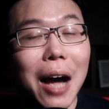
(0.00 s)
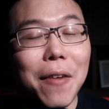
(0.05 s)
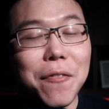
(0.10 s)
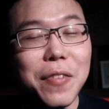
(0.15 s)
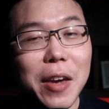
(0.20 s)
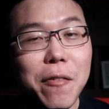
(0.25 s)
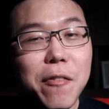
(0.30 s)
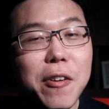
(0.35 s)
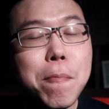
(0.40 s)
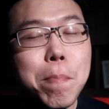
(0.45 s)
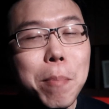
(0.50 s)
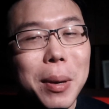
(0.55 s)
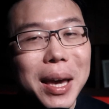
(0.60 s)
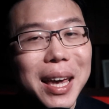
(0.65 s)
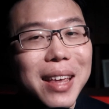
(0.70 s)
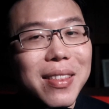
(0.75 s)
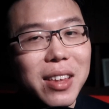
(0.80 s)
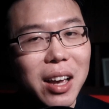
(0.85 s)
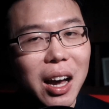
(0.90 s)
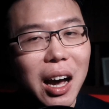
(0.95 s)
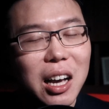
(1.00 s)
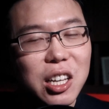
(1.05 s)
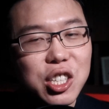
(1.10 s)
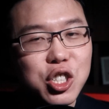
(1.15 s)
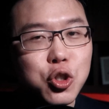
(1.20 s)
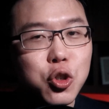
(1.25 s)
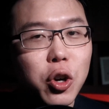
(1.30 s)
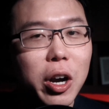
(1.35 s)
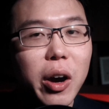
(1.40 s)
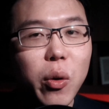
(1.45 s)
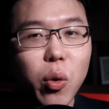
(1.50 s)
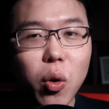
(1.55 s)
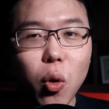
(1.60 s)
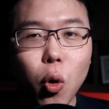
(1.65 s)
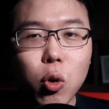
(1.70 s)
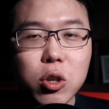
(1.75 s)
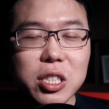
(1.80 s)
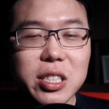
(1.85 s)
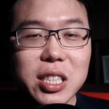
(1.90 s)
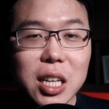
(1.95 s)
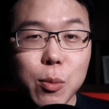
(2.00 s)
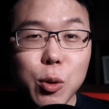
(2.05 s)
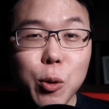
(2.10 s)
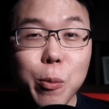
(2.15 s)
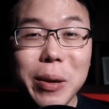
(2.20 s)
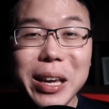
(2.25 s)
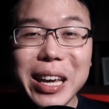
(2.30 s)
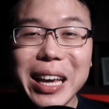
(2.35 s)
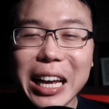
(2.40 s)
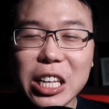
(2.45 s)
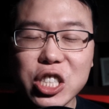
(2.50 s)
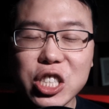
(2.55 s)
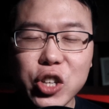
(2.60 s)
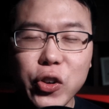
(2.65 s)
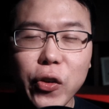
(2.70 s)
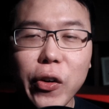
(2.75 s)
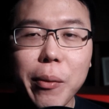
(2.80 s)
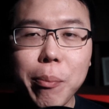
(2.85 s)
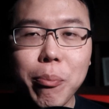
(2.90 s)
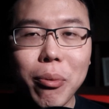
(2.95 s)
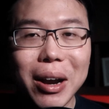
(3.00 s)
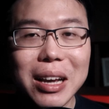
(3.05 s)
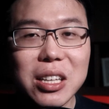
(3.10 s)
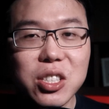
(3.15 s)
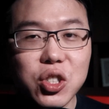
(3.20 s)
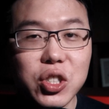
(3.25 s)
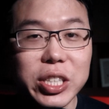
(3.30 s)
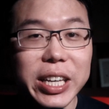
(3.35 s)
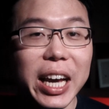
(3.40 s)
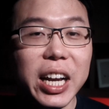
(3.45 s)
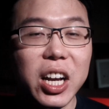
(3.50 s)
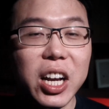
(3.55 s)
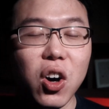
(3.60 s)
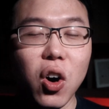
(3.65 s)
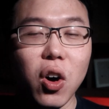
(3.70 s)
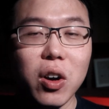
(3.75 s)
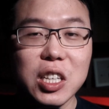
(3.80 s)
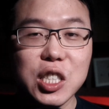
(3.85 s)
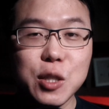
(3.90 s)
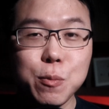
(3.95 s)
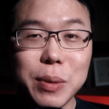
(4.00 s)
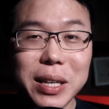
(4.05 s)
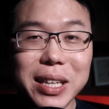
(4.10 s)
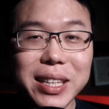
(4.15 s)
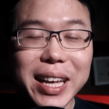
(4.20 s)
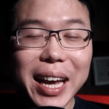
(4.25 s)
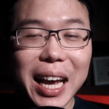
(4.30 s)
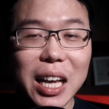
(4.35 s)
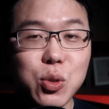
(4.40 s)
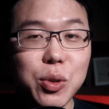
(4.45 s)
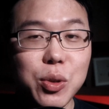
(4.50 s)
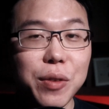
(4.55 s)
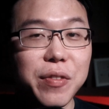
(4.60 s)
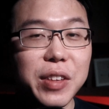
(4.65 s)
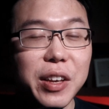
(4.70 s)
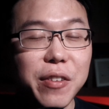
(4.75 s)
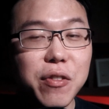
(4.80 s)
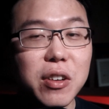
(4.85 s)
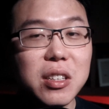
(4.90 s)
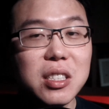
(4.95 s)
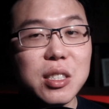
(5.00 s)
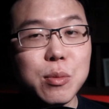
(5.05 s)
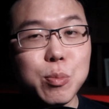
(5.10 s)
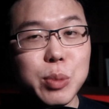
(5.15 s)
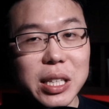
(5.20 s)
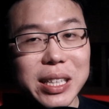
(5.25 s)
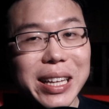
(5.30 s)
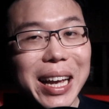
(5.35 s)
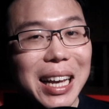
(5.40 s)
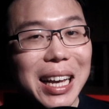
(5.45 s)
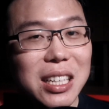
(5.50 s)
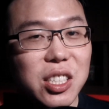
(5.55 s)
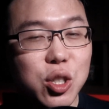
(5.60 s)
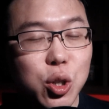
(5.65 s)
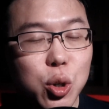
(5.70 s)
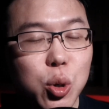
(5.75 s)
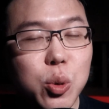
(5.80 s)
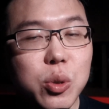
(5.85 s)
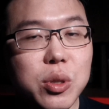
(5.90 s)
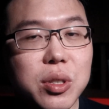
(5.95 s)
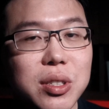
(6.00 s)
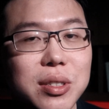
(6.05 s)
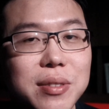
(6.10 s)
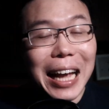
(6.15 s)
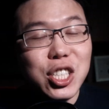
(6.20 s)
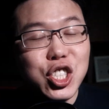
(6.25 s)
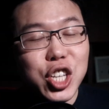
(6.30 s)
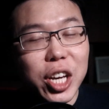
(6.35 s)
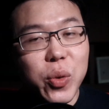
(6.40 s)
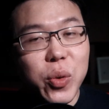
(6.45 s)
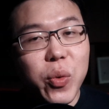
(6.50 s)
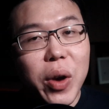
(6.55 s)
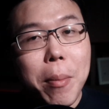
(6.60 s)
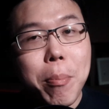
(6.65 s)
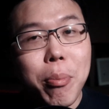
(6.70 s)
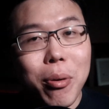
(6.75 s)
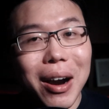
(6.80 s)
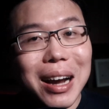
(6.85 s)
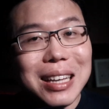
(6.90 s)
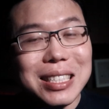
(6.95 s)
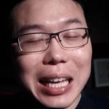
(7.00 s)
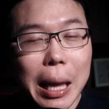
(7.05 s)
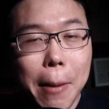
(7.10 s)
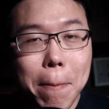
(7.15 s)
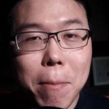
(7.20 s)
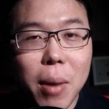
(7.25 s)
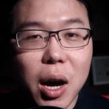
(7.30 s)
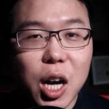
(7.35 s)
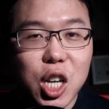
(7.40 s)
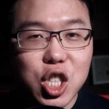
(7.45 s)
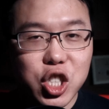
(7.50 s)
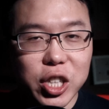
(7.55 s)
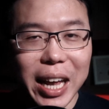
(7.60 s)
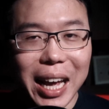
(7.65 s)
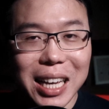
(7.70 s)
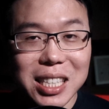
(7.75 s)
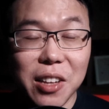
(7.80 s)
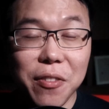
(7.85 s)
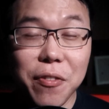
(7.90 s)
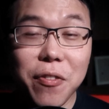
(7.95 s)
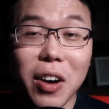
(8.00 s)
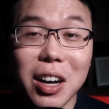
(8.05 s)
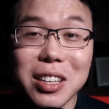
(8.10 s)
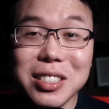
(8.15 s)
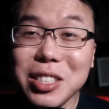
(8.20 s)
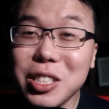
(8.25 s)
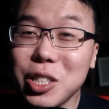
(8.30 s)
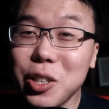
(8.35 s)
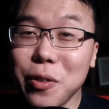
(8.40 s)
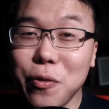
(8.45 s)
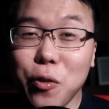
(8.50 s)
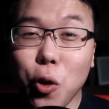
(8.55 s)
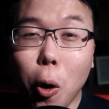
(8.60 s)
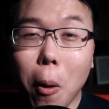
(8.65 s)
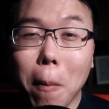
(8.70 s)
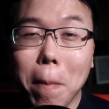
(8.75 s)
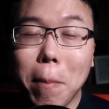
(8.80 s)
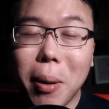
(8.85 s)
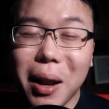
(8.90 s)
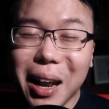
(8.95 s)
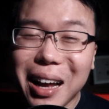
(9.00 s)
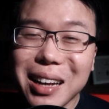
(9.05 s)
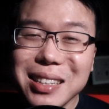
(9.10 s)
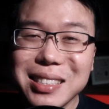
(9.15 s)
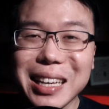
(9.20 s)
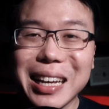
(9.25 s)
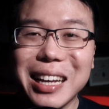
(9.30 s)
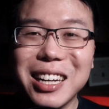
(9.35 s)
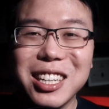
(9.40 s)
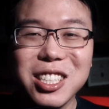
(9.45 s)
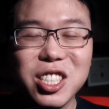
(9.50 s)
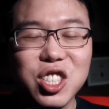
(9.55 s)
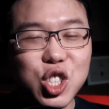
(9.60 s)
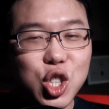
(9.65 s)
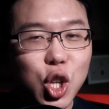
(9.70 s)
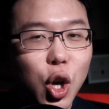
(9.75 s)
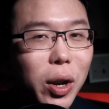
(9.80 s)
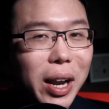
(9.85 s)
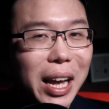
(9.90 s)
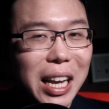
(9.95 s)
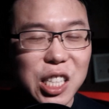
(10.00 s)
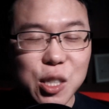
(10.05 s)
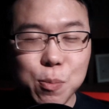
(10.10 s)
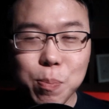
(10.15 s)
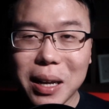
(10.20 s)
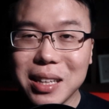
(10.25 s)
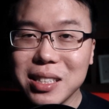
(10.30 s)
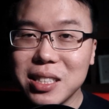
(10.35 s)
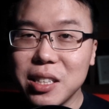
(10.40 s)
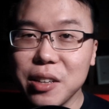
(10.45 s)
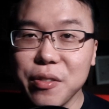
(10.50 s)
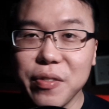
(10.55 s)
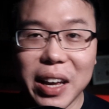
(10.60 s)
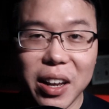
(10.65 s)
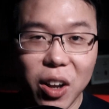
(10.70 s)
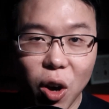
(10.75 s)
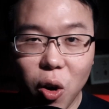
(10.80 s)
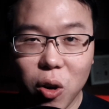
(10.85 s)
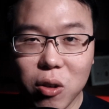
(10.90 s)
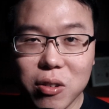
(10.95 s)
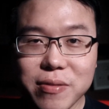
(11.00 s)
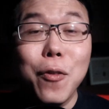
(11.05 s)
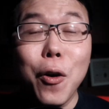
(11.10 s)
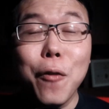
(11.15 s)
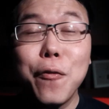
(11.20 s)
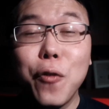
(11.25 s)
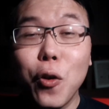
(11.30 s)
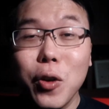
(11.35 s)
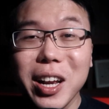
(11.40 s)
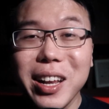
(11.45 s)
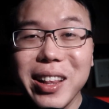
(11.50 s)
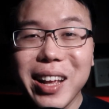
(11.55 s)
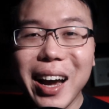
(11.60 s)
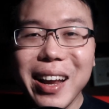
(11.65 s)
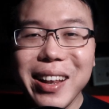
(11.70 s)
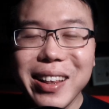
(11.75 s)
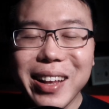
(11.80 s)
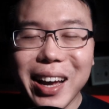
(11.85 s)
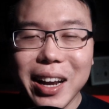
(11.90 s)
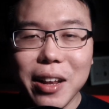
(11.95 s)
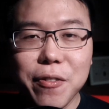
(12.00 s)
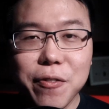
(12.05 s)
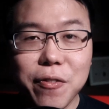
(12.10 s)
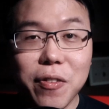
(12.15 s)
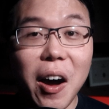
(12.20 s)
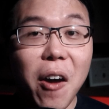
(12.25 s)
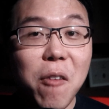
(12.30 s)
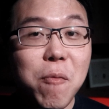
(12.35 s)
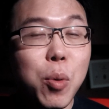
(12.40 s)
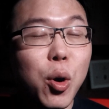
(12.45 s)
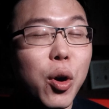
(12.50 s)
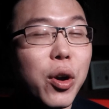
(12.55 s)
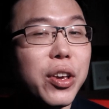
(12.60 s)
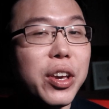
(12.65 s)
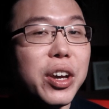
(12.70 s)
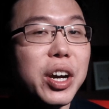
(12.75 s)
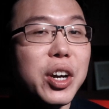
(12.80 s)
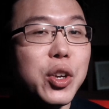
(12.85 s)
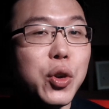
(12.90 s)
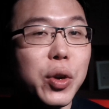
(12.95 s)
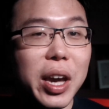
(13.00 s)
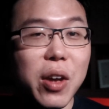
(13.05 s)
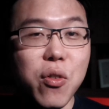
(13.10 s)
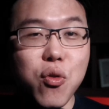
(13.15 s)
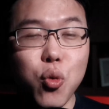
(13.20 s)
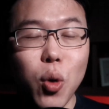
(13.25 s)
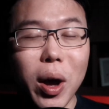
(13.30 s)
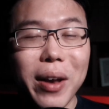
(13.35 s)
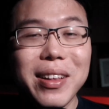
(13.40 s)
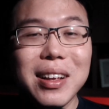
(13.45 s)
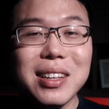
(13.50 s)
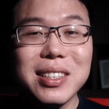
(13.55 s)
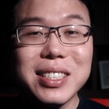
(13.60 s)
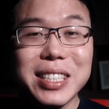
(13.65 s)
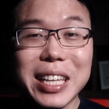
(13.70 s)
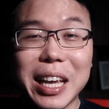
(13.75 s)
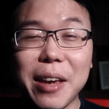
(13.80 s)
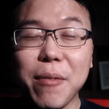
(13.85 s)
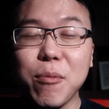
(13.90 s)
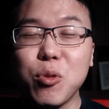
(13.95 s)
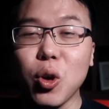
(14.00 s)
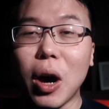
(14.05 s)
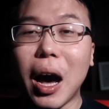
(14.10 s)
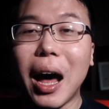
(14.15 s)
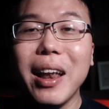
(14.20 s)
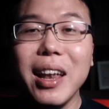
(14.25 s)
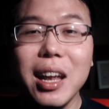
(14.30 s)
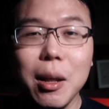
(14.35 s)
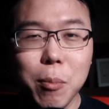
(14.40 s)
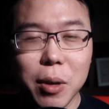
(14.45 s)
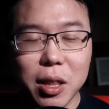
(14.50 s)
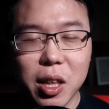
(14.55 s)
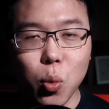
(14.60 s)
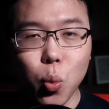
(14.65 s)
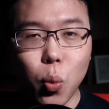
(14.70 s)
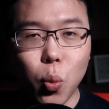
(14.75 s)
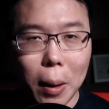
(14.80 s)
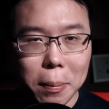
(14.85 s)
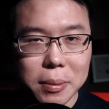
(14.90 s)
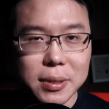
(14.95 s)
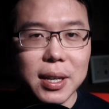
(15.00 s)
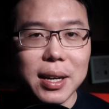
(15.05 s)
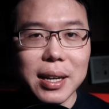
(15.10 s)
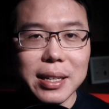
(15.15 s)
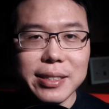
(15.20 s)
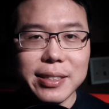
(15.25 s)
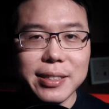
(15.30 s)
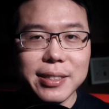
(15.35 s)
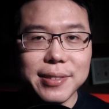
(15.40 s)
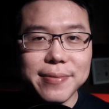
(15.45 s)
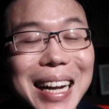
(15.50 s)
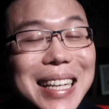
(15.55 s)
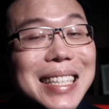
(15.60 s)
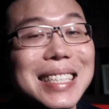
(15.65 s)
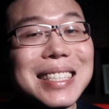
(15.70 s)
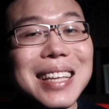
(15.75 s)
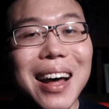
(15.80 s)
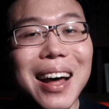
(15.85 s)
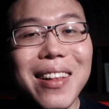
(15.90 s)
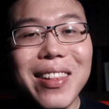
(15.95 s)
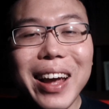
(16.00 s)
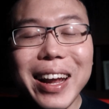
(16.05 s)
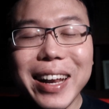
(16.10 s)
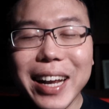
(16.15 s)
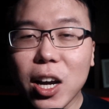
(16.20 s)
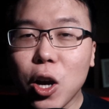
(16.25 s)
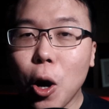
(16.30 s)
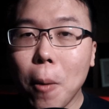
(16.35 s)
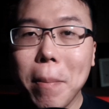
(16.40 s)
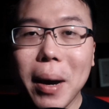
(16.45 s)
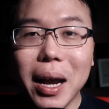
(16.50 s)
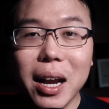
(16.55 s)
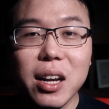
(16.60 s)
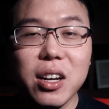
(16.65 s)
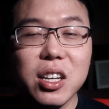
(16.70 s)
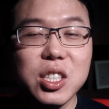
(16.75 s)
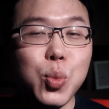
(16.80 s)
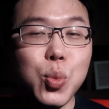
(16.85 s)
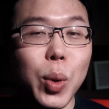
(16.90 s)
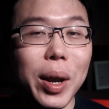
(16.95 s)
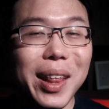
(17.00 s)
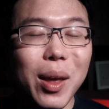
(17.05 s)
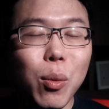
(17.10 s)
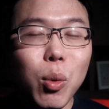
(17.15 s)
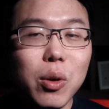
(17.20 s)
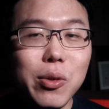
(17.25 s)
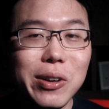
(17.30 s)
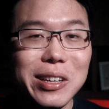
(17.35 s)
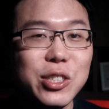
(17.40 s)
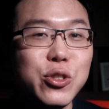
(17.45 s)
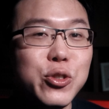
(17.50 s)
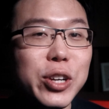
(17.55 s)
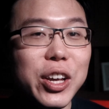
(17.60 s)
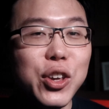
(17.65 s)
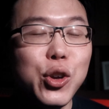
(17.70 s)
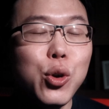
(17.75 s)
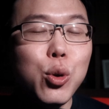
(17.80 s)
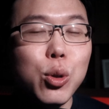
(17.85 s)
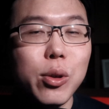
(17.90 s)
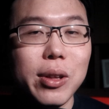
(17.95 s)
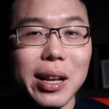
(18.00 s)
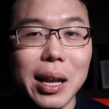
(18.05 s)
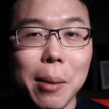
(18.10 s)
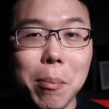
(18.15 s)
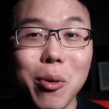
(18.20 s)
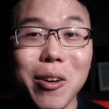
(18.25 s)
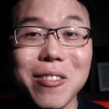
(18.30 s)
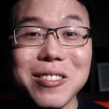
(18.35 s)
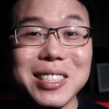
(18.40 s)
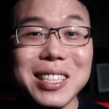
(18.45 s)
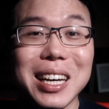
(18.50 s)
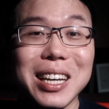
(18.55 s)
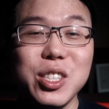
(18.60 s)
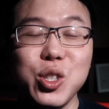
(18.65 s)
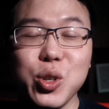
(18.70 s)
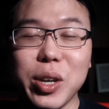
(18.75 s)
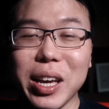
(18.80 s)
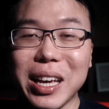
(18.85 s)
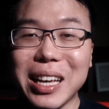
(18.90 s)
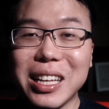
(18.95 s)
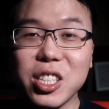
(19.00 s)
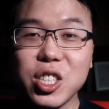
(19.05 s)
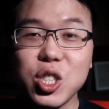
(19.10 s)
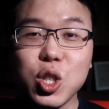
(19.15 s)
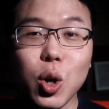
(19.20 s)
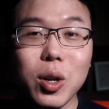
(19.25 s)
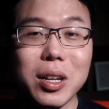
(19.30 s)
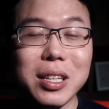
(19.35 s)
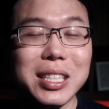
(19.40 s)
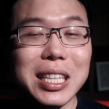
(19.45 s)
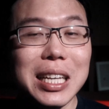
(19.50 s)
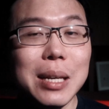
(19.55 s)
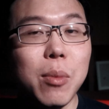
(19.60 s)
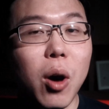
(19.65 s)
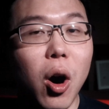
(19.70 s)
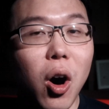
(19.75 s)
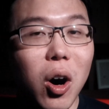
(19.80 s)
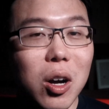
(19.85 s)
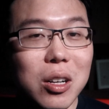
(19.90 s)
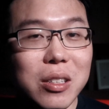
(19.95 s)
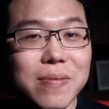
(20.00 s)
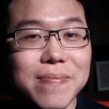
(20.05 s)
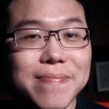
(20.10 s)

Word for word: I've even pinned Astra, Ocean WP and Generate Press together on a speed test with different speed test tools and Generate Press emerged as the fastest of all plus it is not expensive at all. For $49.95 per year you can run this theme to unlimited websites. This is unlike their competitors where they will restrict you to the number of sites you can install the theme on.